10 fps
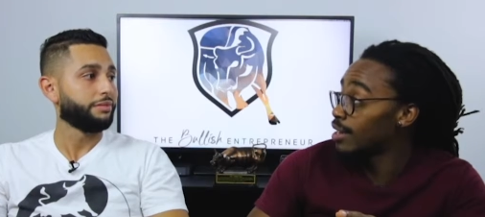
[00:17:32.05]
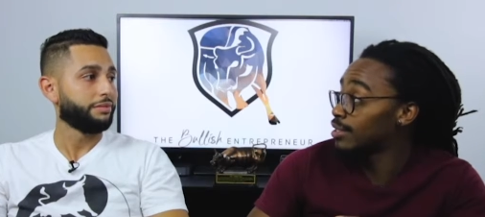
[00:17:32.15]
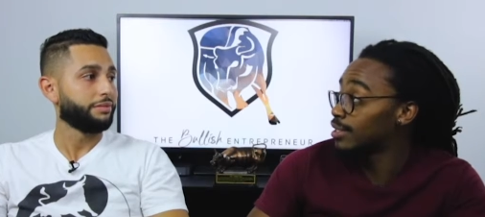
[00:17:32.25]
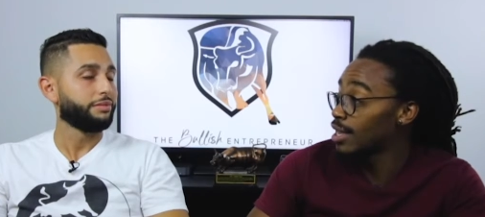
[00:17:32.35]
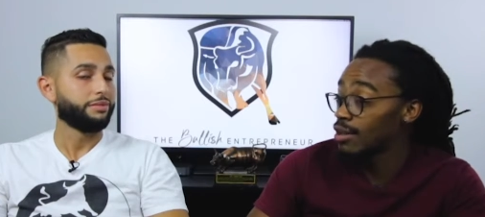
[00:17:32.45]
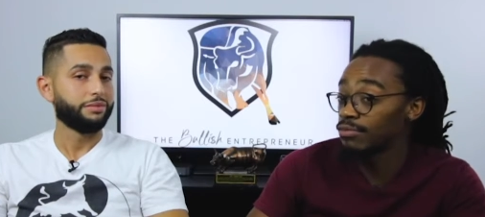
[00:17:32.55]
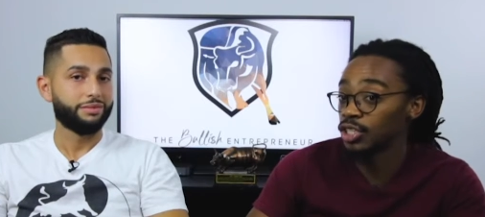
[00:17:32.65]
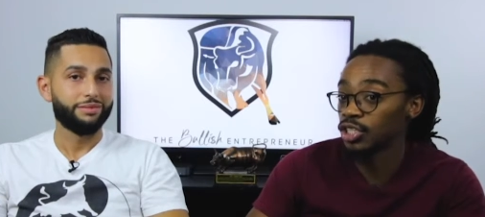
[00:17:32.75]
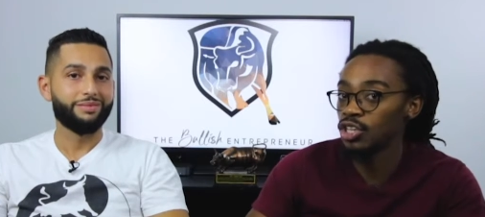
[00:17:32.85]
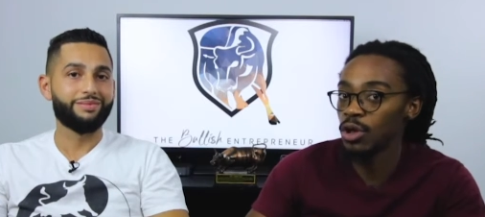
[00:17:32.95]
Speaker 1: instead of
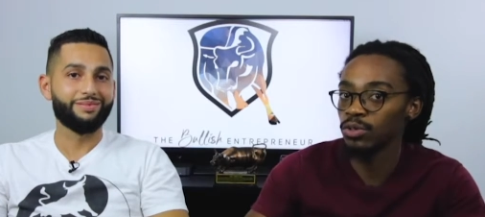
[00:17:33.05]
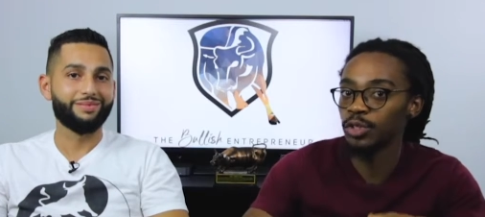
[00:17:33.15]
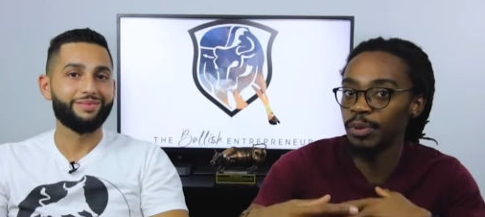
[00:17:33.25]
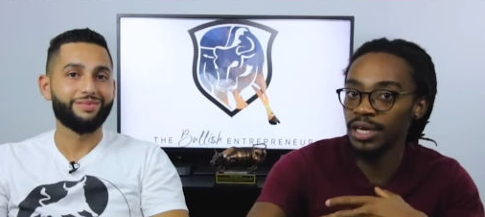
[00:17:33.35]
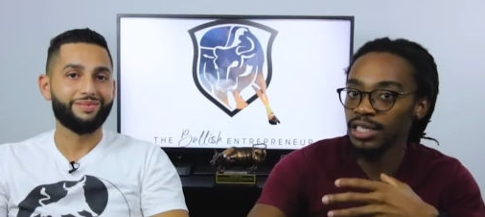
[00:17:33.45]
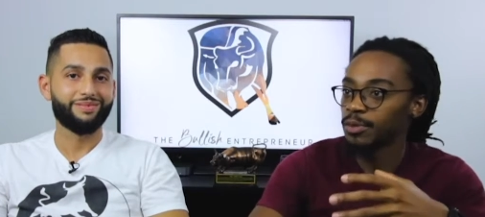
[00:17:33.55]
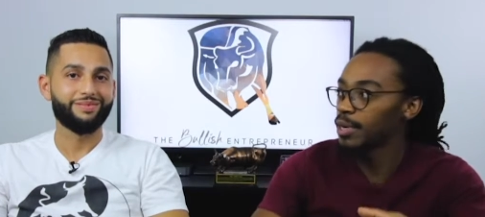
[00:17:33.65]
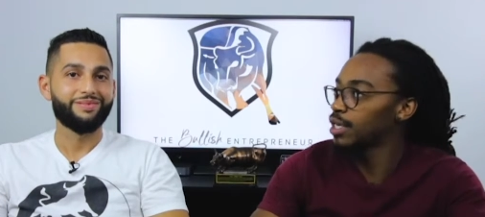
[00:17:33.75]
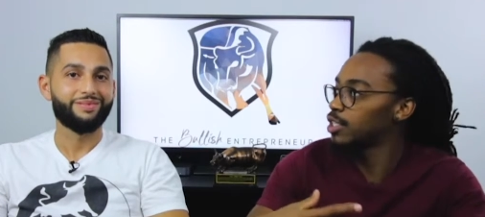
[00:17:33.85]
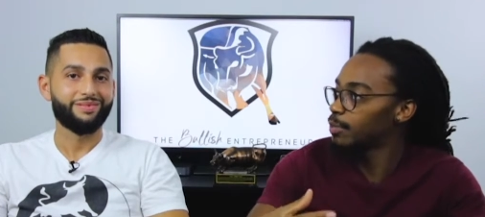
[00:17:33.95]
just you know spending
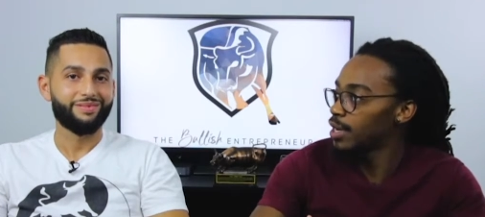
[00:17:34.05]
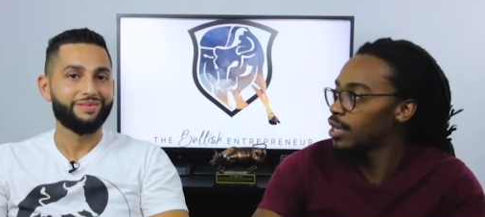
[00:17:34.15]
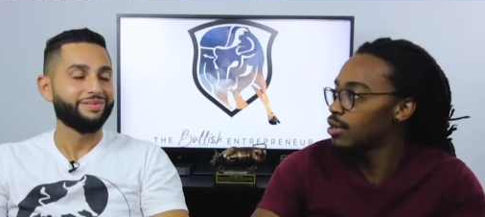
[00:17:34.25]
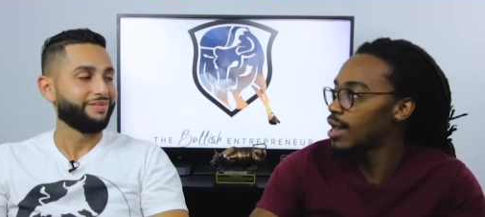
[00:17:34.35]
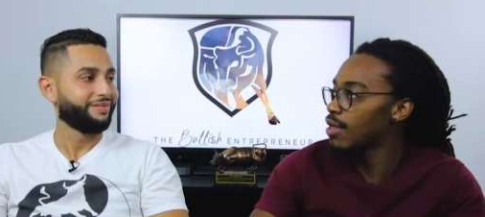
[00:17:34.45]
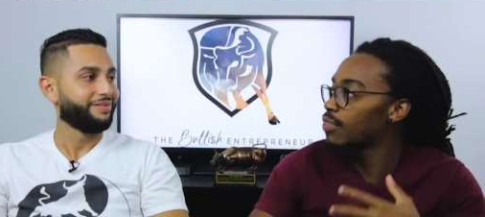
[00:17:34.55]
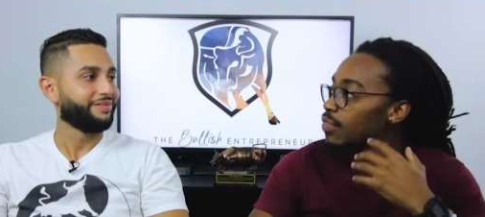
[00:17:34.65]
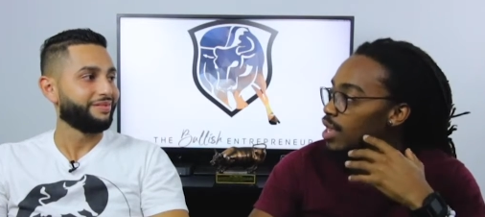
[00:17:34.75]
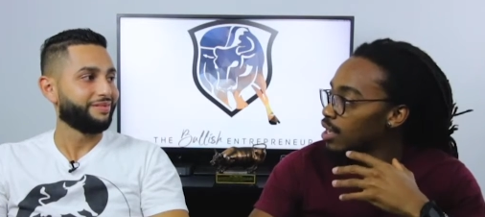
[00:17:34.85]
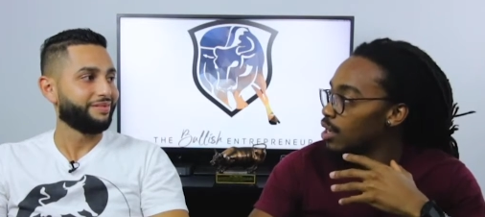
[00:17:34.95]
spending spending you're now
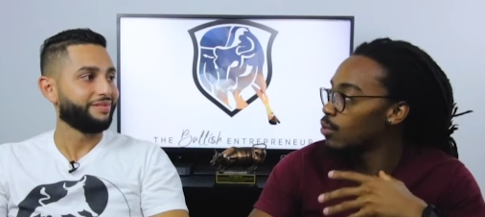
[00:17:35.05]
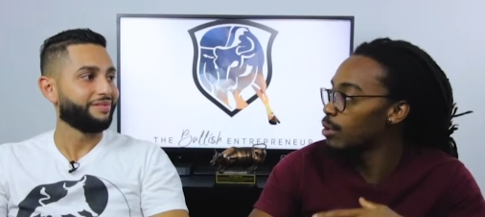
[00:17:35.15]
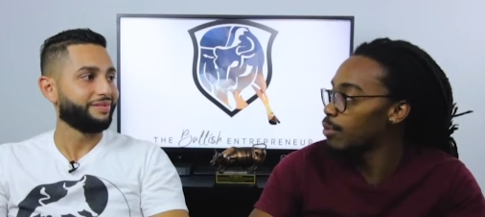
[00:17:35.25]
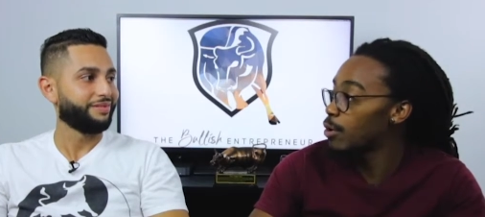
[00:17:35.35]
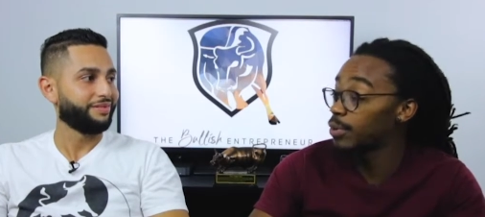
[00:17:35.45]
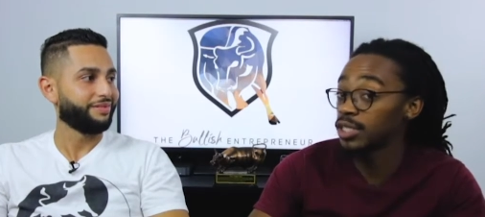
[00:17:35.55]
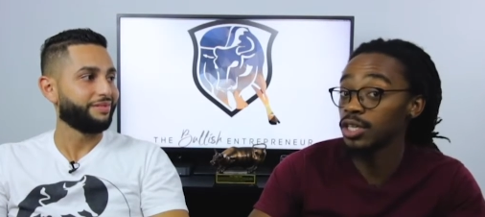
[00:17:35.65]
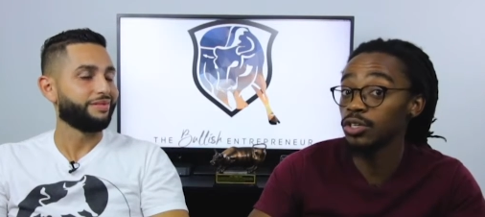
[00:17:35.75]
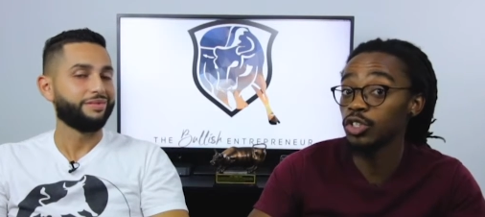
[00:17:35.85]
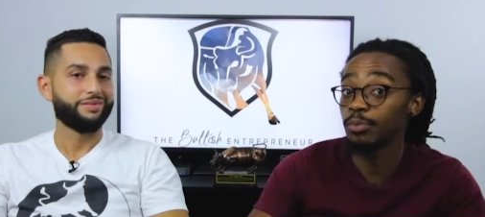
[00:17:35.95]
thinking with a purpose and
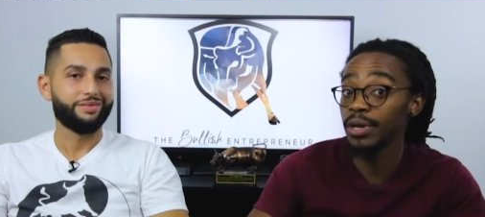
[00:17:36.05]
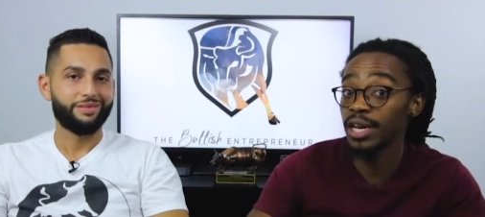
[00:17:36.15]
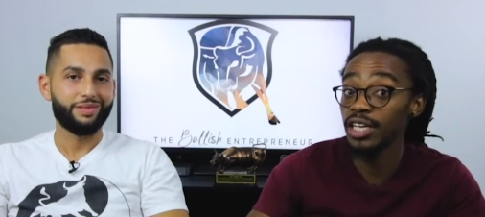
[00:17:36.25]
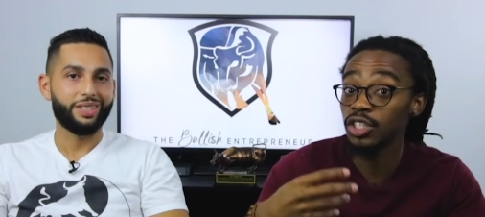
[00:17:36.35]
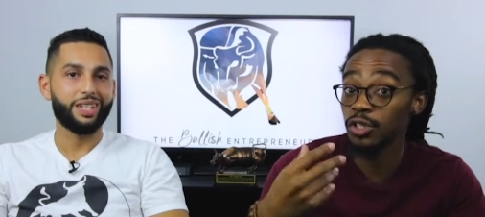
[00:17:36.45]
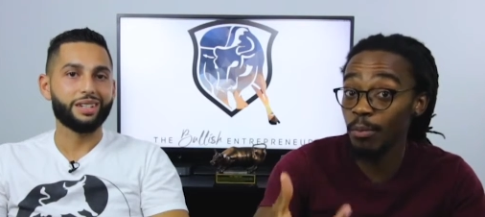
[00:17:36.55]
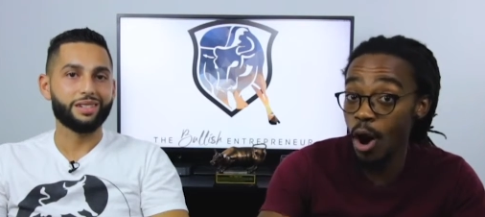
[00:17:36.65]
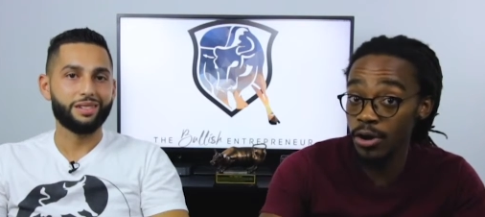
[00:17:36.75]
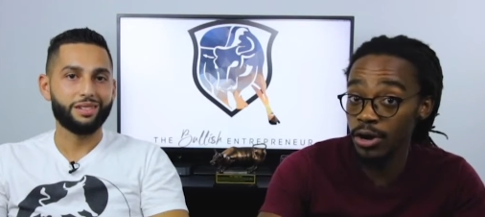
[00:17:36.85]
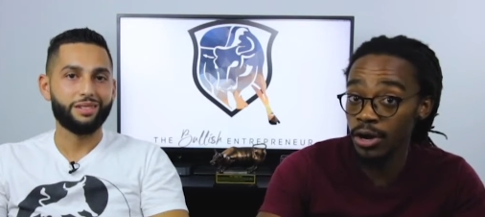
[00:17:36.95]
you're spending
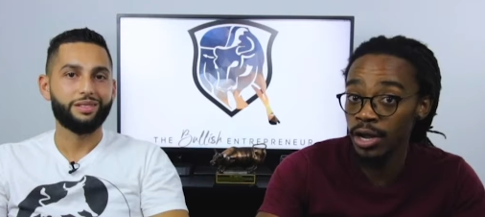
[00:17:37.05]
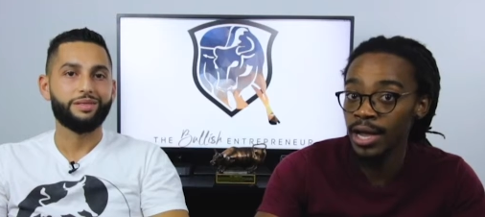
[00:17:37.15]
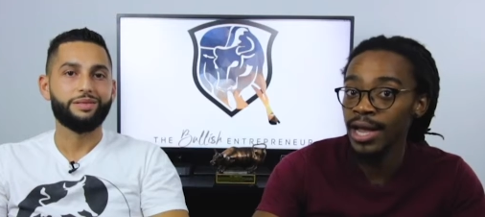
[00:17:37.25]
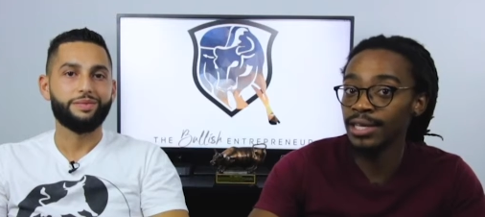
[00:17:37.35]
smarter yes.